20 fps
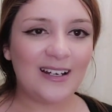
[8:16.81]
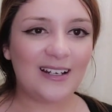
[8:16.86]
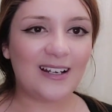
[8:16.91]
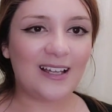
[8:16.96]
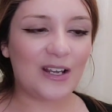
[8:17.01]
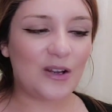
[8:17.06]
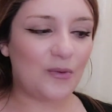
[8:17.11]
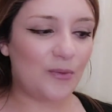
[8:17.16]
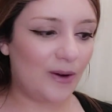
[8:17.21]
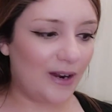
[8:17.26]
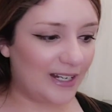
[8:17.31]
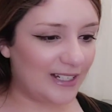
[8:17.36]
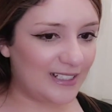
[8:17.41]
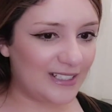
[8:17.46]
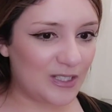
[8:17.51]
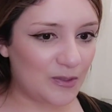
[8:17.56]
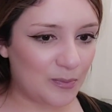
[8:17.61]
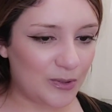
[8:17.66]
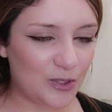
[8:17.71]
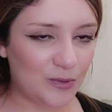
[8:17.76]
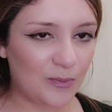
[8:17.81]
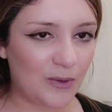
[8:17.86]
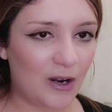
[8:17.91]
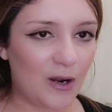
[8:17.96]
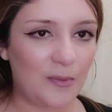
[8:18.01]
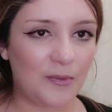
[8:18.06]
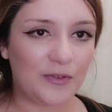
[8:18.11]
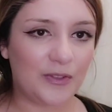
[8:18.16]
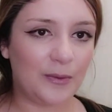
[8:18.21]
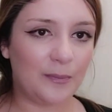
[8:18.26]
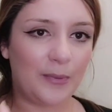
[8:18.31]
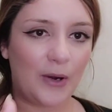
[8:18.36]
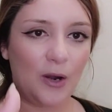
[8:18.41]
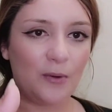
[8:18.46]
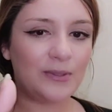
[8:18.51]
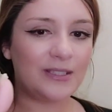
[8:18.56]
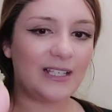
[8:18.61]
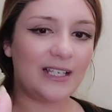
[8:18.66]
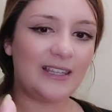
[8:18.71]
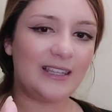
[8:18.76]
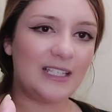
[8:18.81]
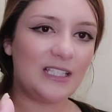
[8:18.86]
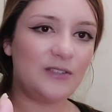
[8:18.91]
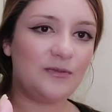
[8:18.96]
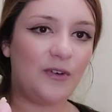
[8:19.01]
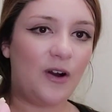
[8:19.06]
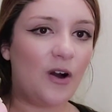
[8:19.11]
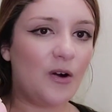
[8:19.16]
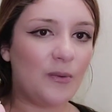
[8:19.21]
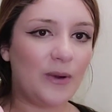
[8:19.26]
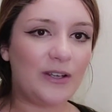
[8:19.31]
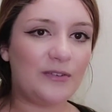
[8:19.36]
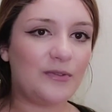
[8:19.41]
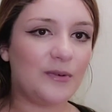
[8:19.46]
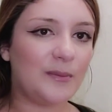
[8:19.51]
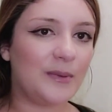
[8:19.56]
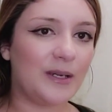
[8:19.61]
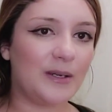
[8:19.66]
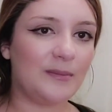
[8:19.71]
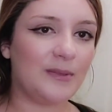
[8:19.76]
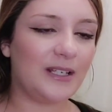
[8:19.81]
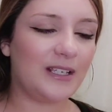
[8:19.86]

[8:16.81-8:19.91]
Like, why is he pushing my arm off? The bar was, like, this far away from him.